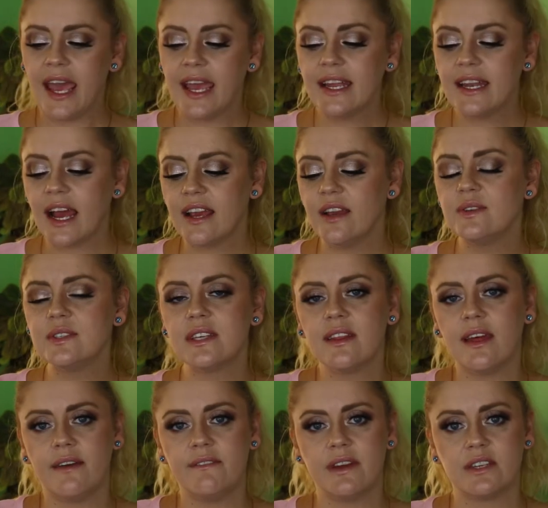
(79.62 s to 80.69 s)
And I used to
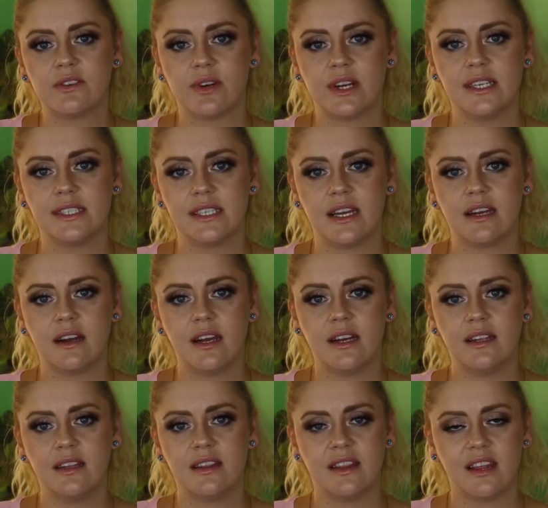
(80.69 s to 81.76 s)
love Victoria's
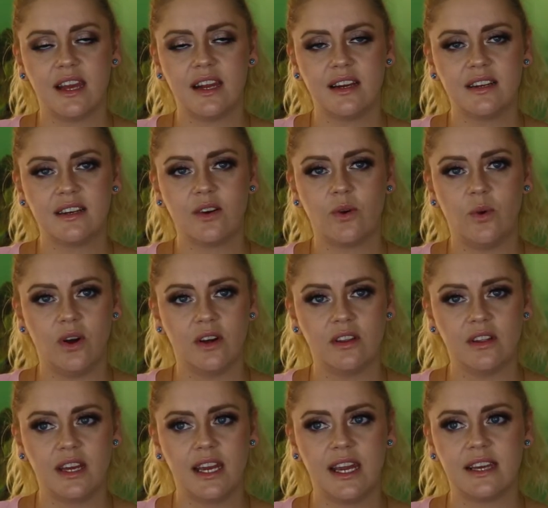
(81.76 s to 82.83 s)
Secret. Their
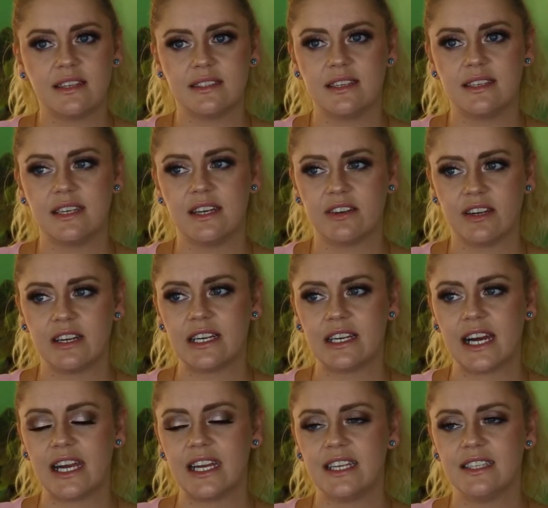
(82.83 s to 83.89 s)
quality has
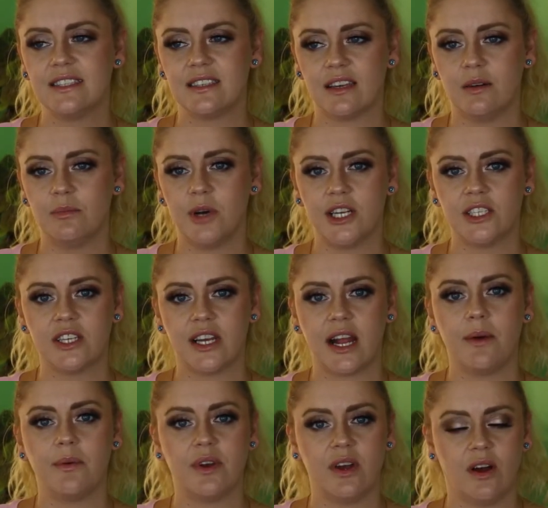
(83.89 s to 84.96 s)
deteriorated so much. Like,
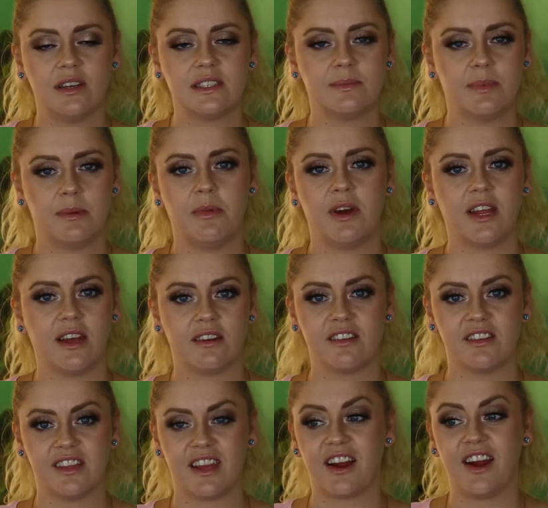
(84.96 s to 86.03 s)
I would not spend money
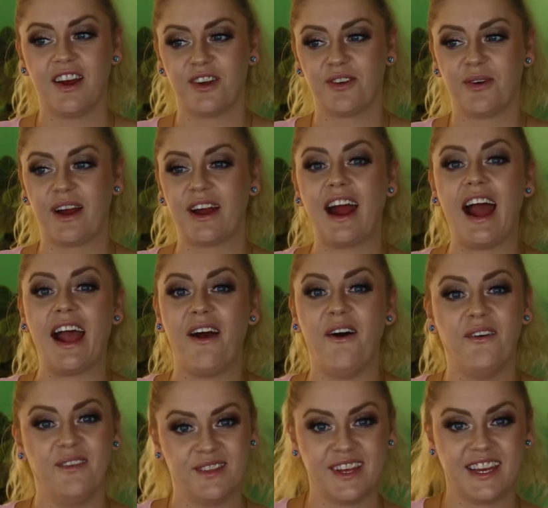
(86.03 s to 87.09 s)
on their underwear. I
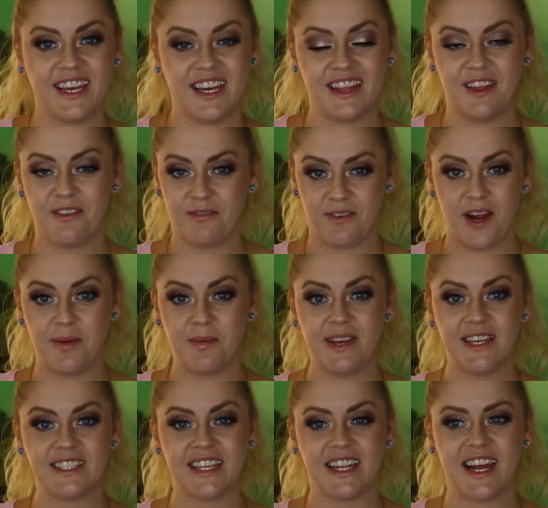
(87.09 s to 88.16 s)
only get the
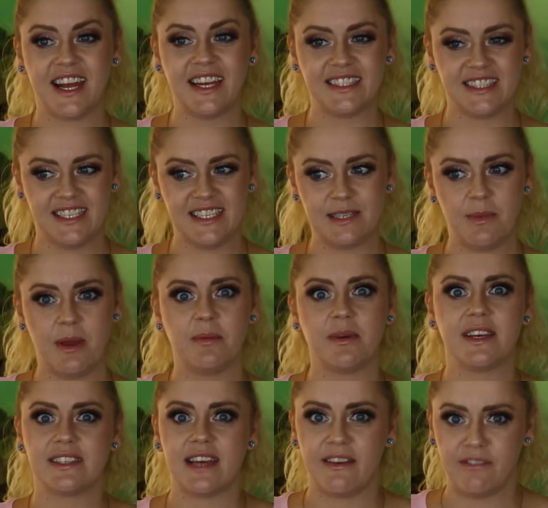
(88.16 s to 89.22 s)
freebies that I get sent to me
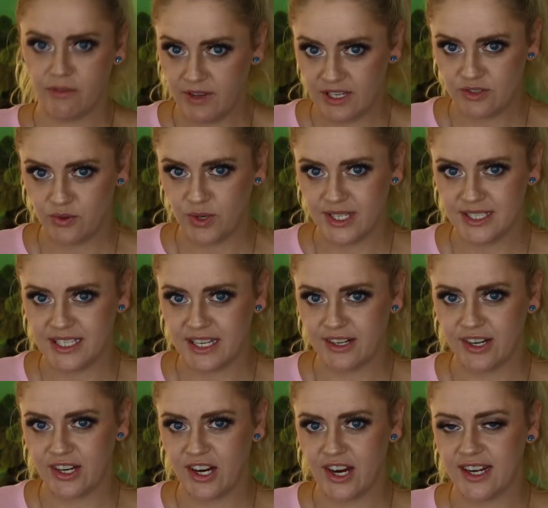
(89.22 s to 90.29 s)
because I have a Victoria's
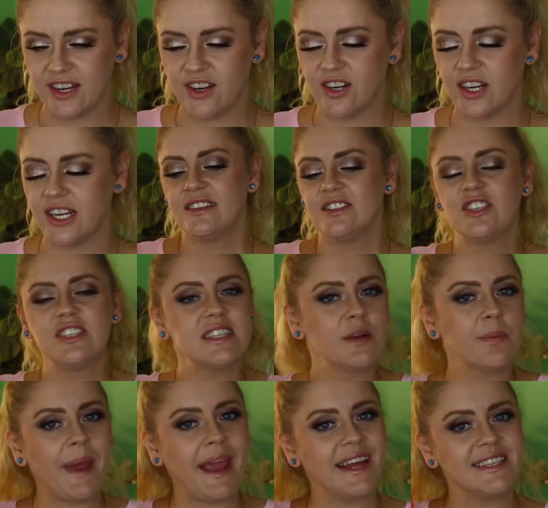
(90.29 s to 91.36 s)
Secret credit card. Just their
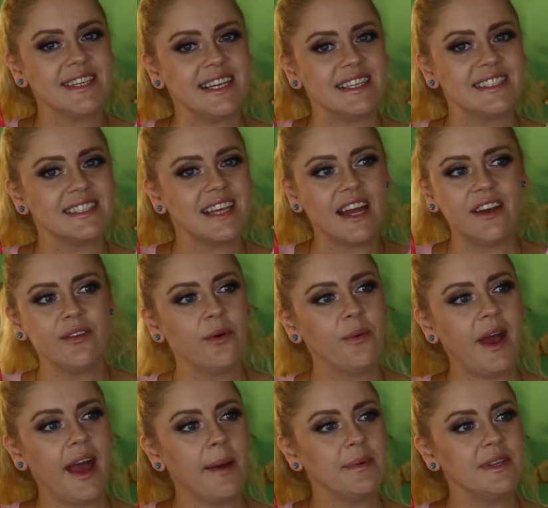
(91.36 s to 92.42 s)
panties. I don't know
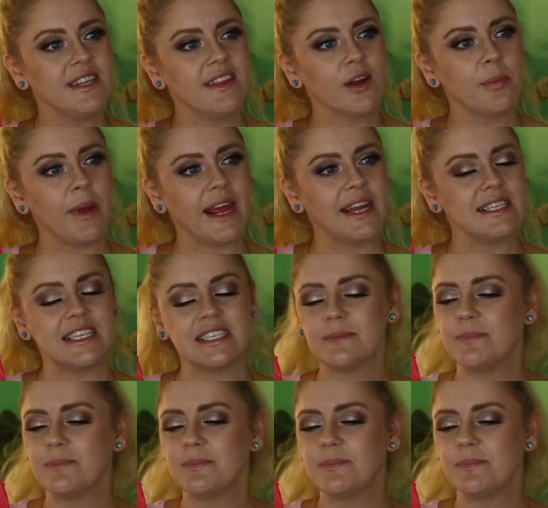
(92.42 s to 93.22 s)
what happened to their panties.